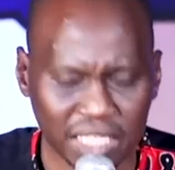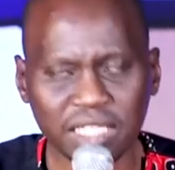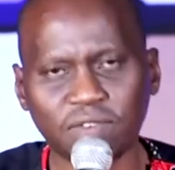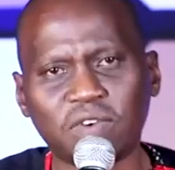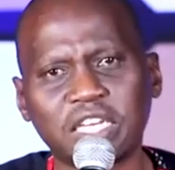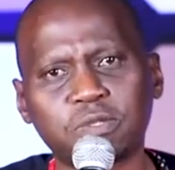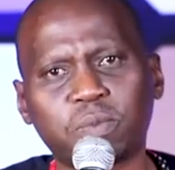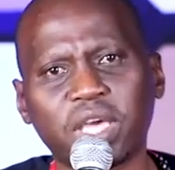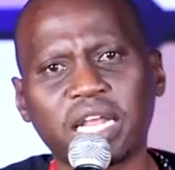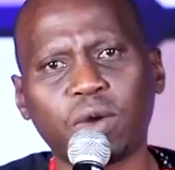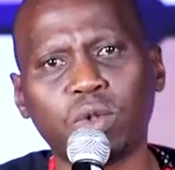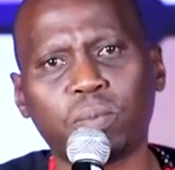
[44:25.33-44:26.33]
That's the first
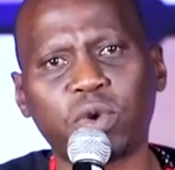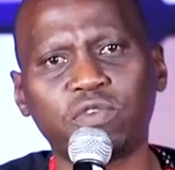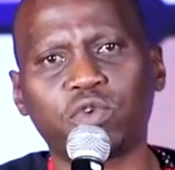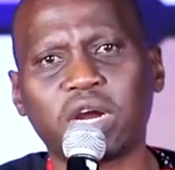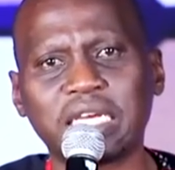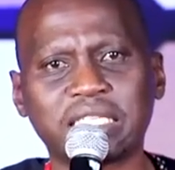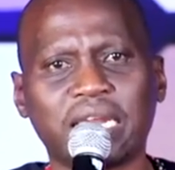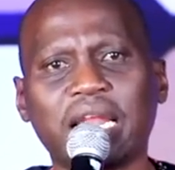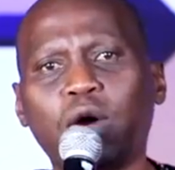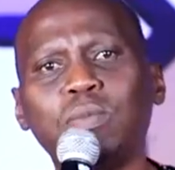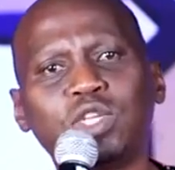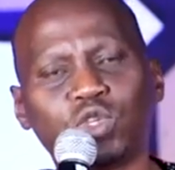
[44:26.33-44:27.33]
prayer that I will pray for us. And
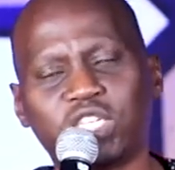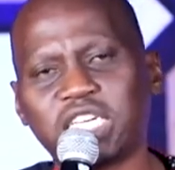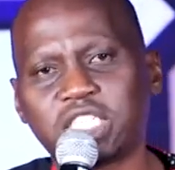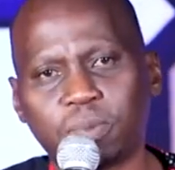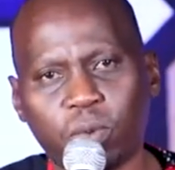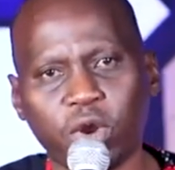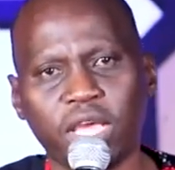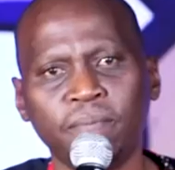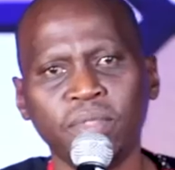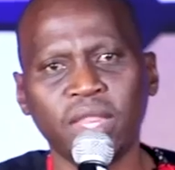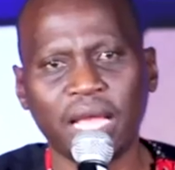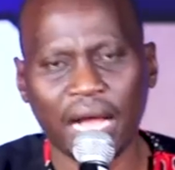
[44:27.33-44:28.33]
allow me to just pray
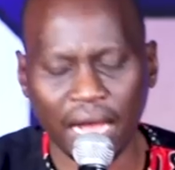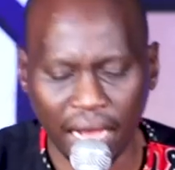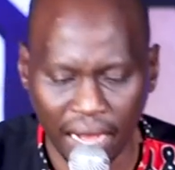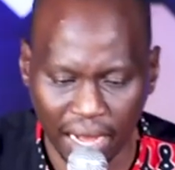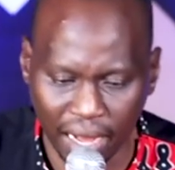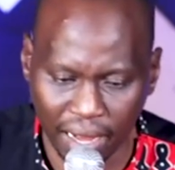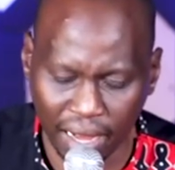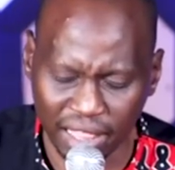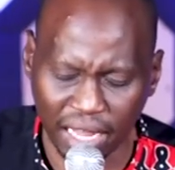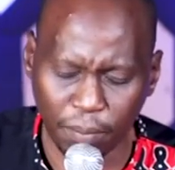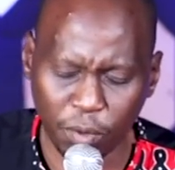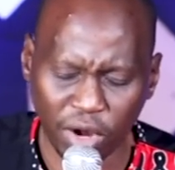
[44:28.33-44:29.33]

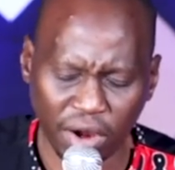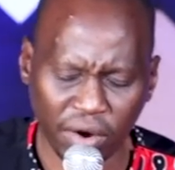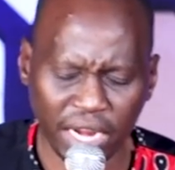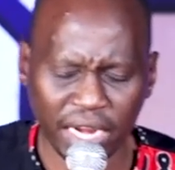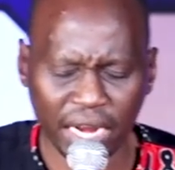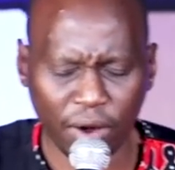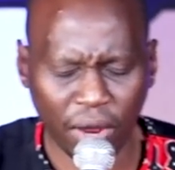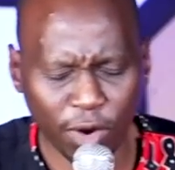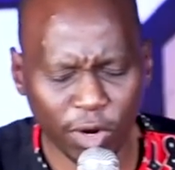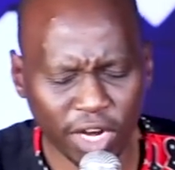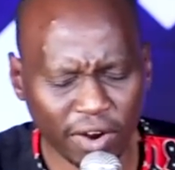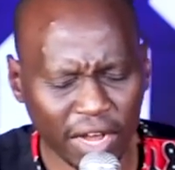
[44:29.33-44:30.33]
that prayer right now. Our
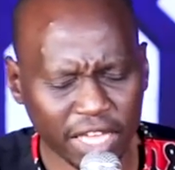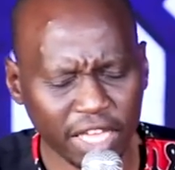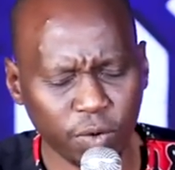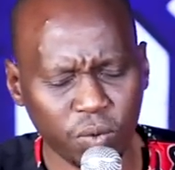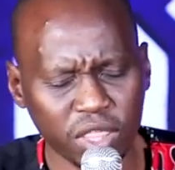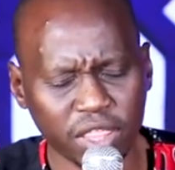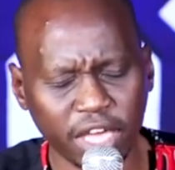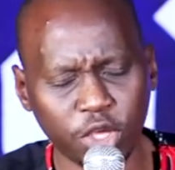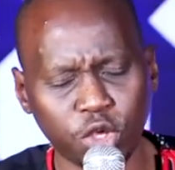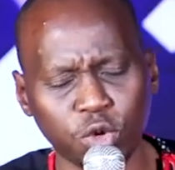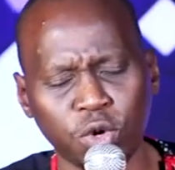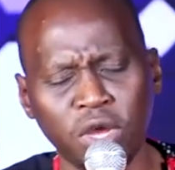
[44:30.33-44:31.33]
Lord and our King, we
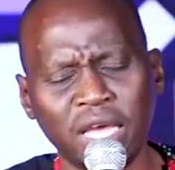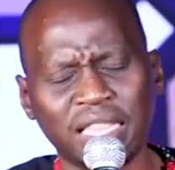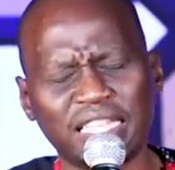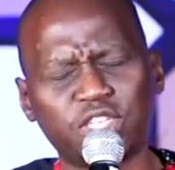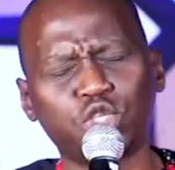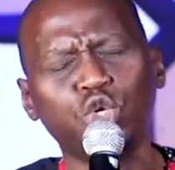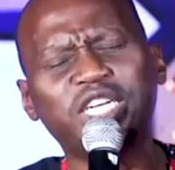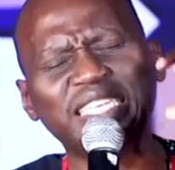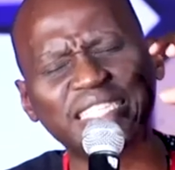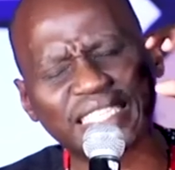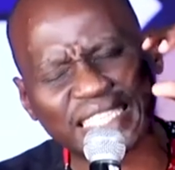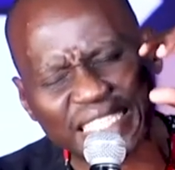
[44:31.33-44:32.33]
thank you that you
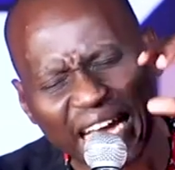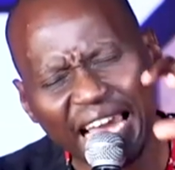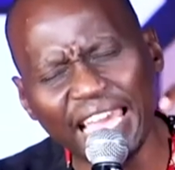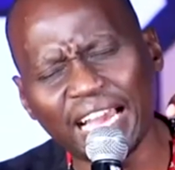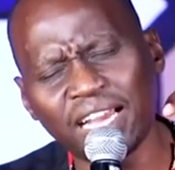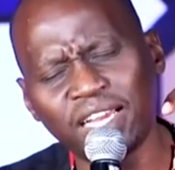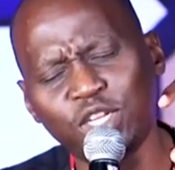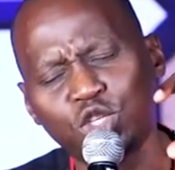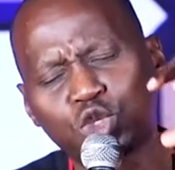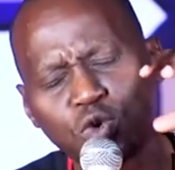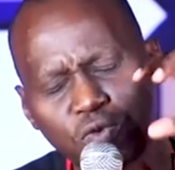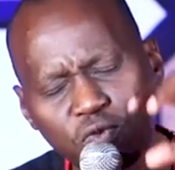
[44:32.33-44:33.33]
desire
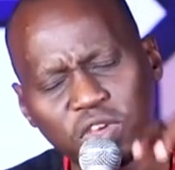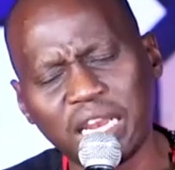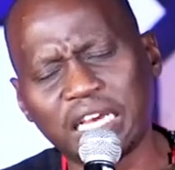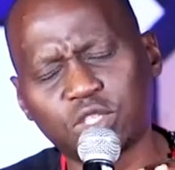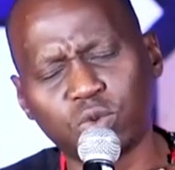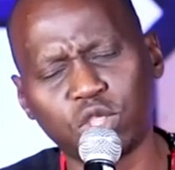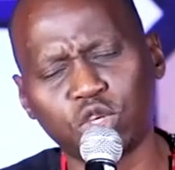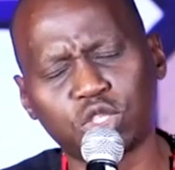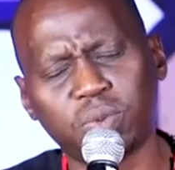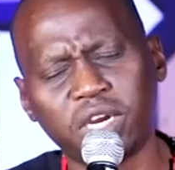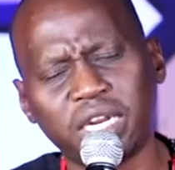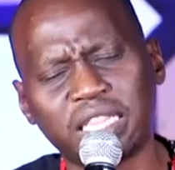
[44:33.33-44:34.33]
to fill us with your
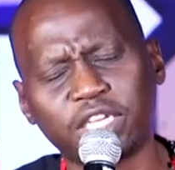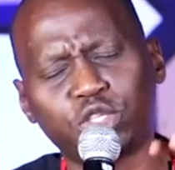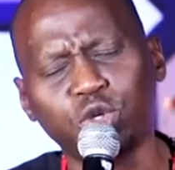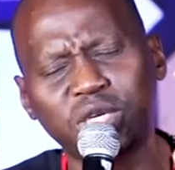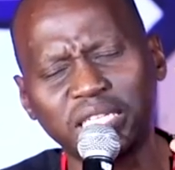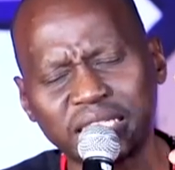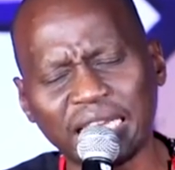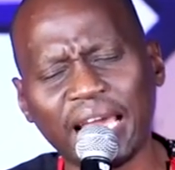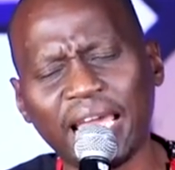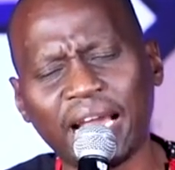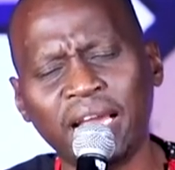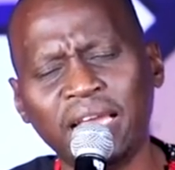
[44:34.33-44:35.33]
Spirit, that you
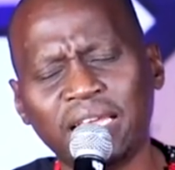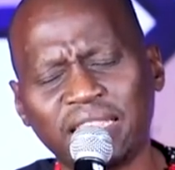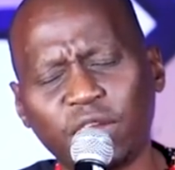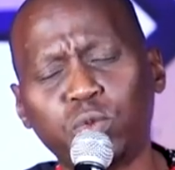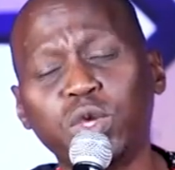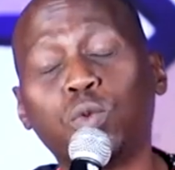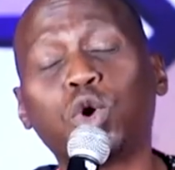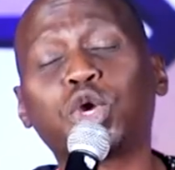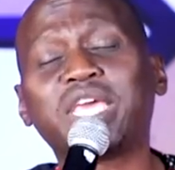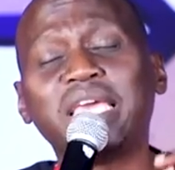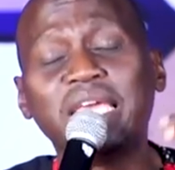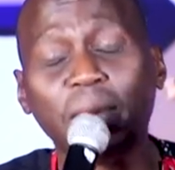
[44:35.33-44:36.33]
desire that we
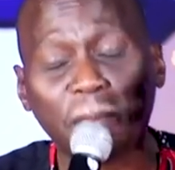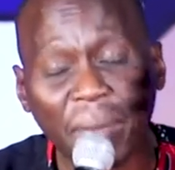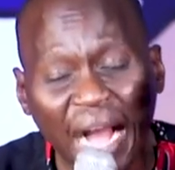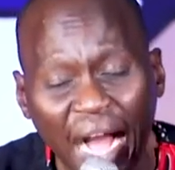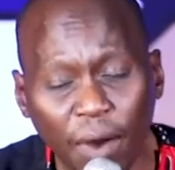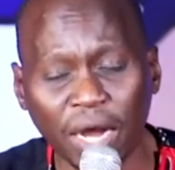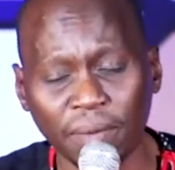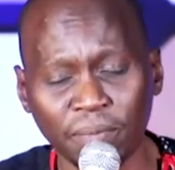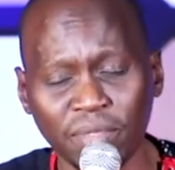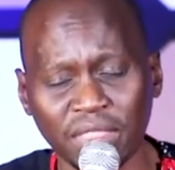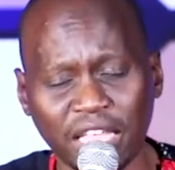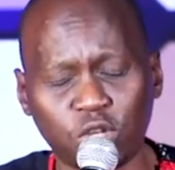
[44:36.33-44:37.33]
walk in power,
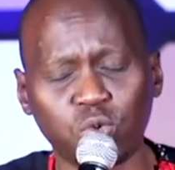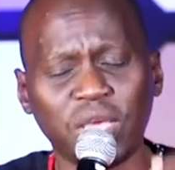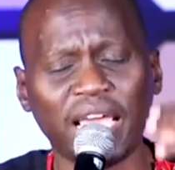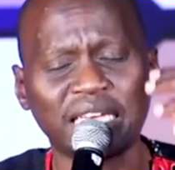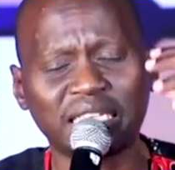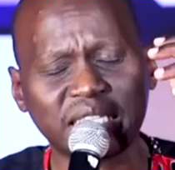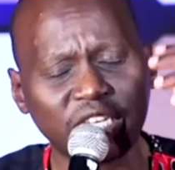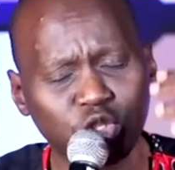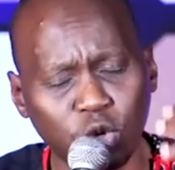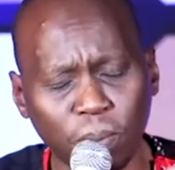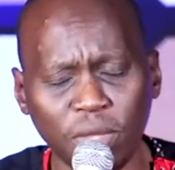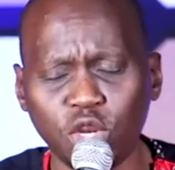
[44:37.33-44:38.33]
that we
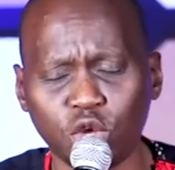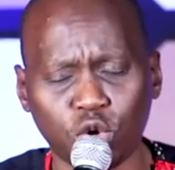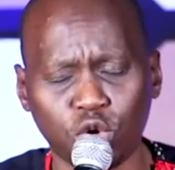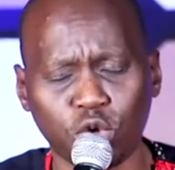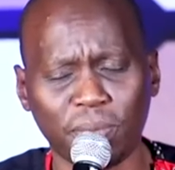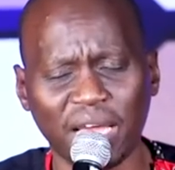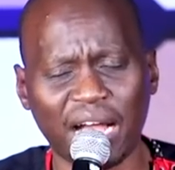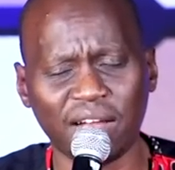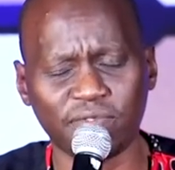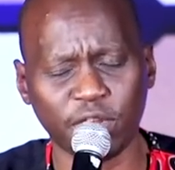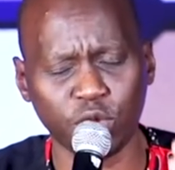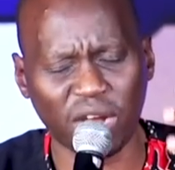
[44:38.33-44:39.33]
exercise dominion on your
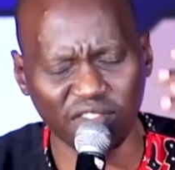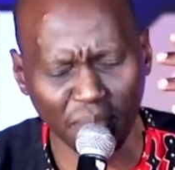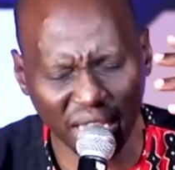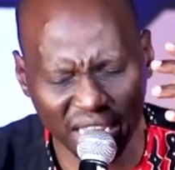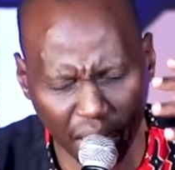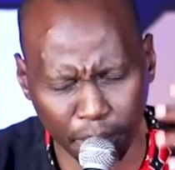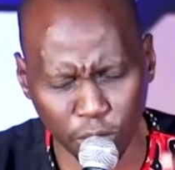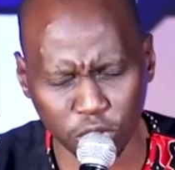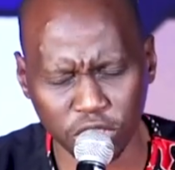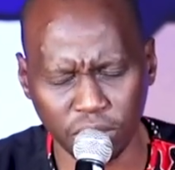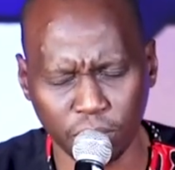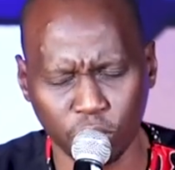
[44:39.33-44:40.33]
behalf. And you have made that
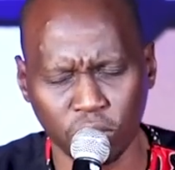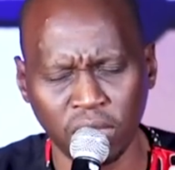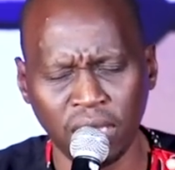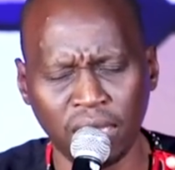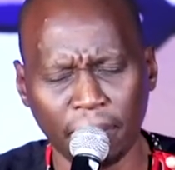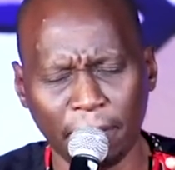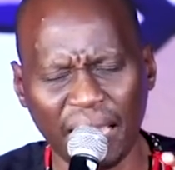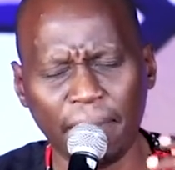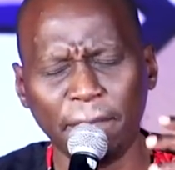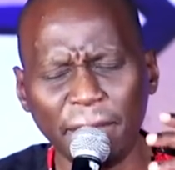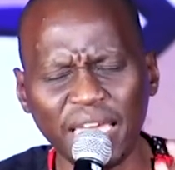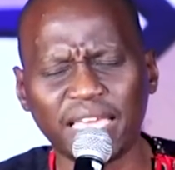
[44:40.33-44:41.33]
possible
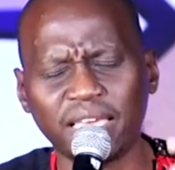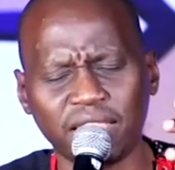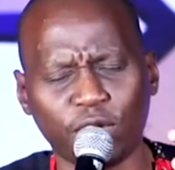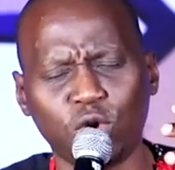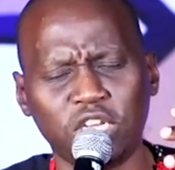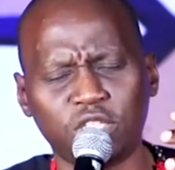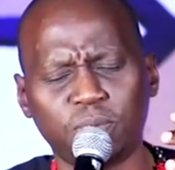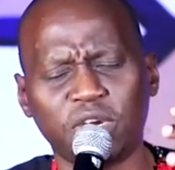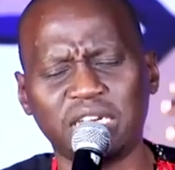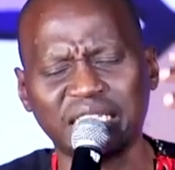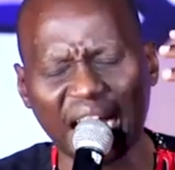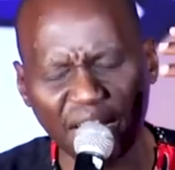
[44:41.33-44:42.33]
by making the Holy
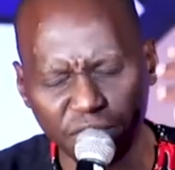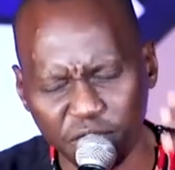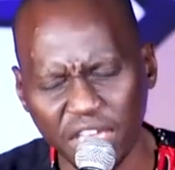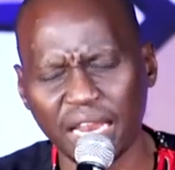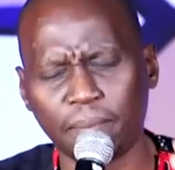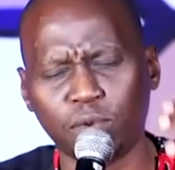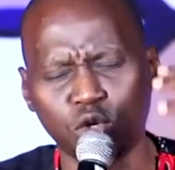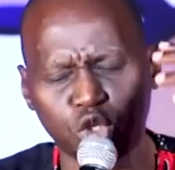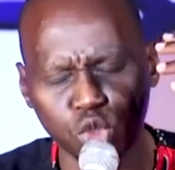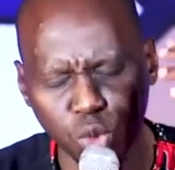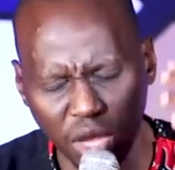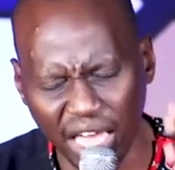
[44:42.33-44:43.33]
Spirit
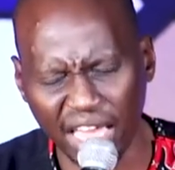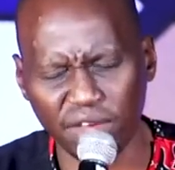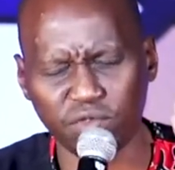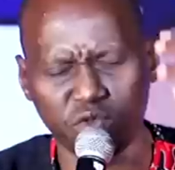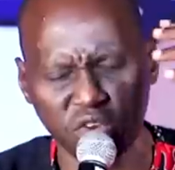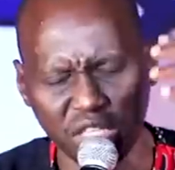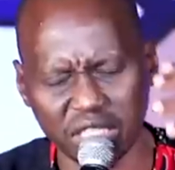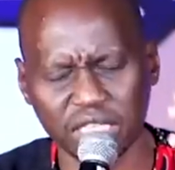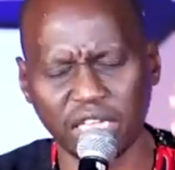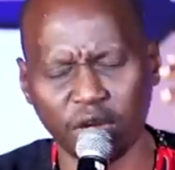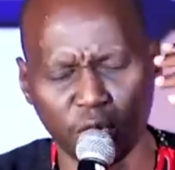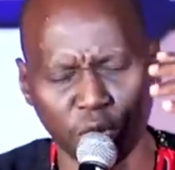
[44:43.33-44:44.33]
available to every
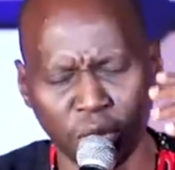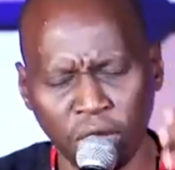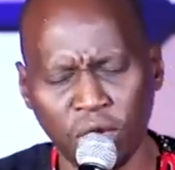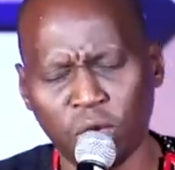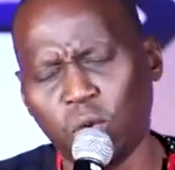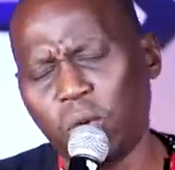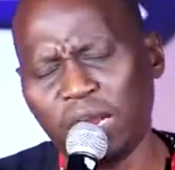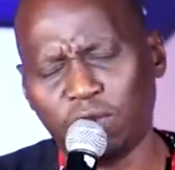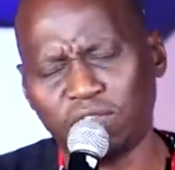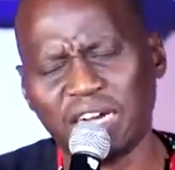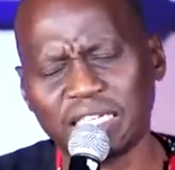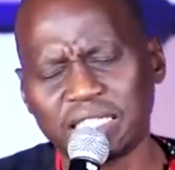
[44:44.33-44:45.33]
single
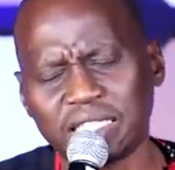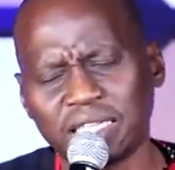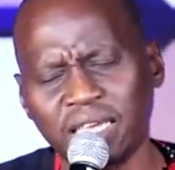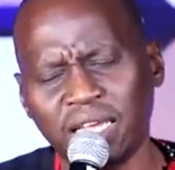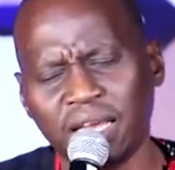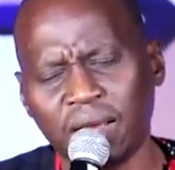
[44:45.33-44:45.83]
one of us.